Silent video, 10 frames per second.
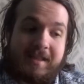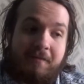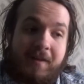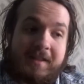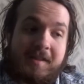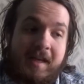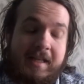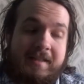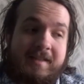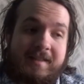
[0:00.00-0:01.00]
There's an
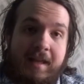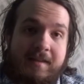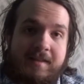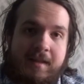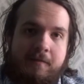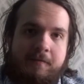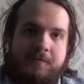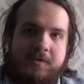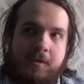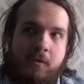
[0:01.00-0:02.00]
incentive
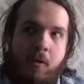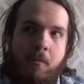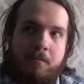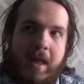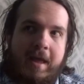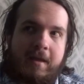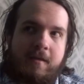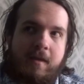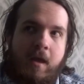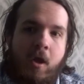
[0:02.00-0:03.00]
to
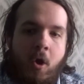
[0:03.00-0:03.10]
make